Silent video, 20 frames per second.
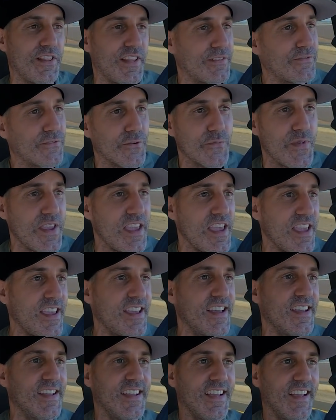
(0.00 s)
Like for me,
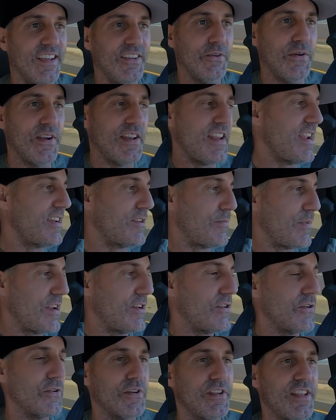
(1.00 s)
do I need to be
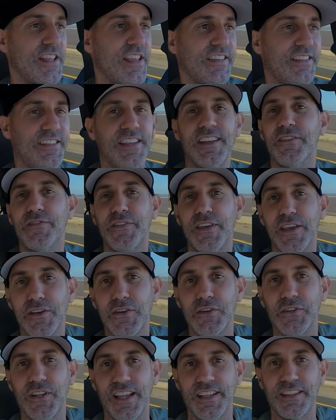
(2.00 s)
doing this in a
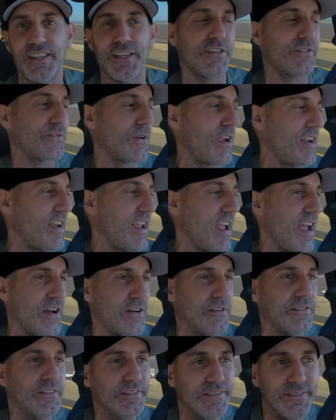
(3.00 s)
vehicle like this right
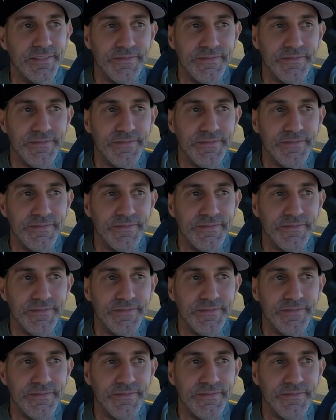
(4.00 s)
now?